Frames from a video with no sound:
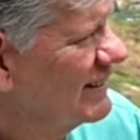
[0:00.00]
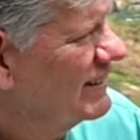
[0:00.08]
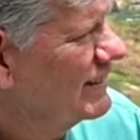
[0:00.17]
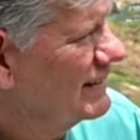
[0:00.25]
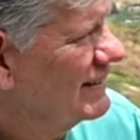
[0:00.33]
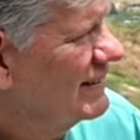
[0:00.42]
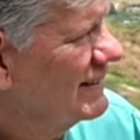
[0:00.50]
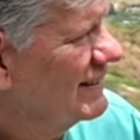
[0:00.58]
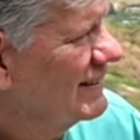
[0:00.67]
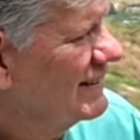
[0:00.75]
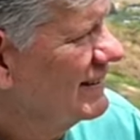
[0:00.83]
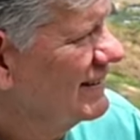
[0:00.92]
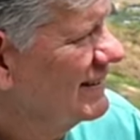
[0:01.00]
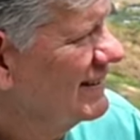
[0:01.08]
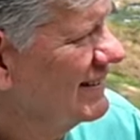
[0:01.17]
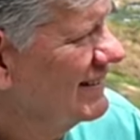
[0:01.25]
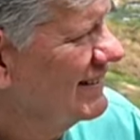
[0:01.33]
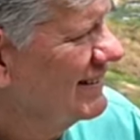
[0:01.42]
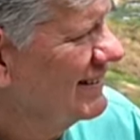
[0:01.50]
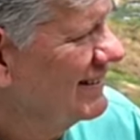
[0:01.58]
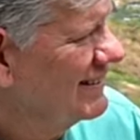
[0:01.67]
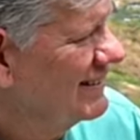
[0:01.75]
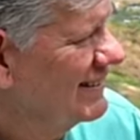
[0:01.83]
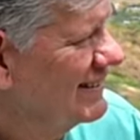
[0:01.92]

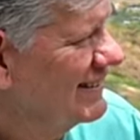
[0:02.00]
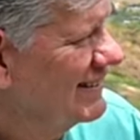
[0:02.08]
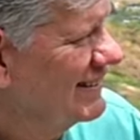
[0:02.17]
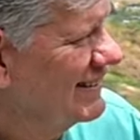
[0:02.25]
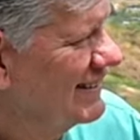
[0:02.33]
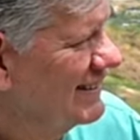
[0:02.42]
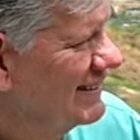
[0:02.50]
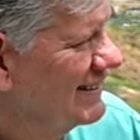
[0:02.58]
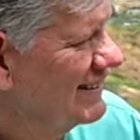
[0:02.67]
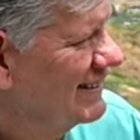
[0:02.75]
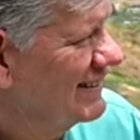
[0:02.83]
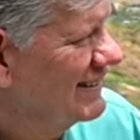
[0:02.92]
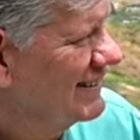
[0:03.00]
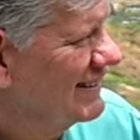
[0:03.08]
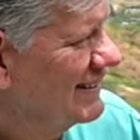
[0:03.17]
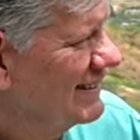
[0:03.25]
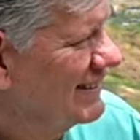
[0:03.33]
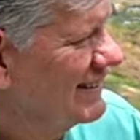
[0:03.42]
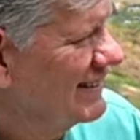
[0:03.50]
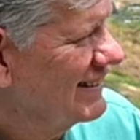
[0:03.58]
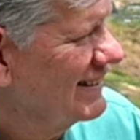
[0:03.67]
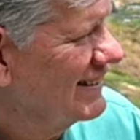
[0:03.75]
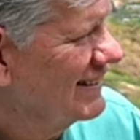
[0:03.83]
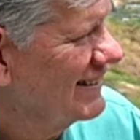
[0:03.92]

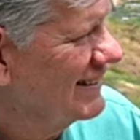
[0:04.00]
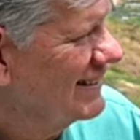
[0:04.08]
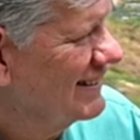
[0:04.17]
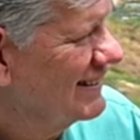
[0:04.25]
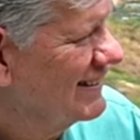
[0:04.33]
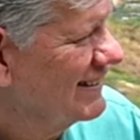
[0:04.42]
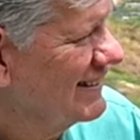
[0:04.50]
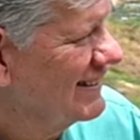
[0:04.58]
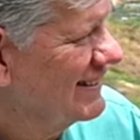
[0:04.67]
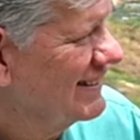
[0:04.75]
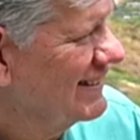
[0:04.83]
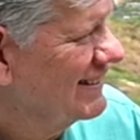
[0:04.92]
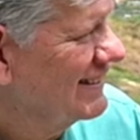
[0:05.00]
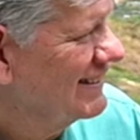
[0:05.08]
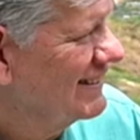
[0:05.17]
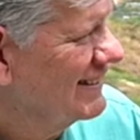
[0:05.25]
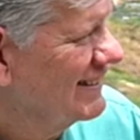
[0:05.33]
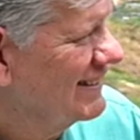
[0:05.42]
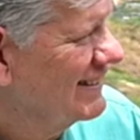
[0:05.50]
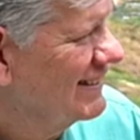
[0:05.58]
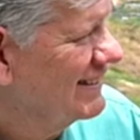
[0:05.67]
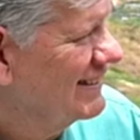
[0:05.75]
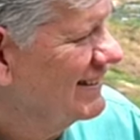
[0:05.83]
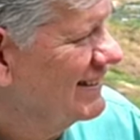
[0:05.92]

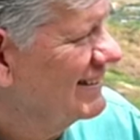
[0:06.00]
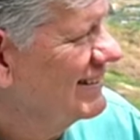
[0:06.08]
This person isn't speaking.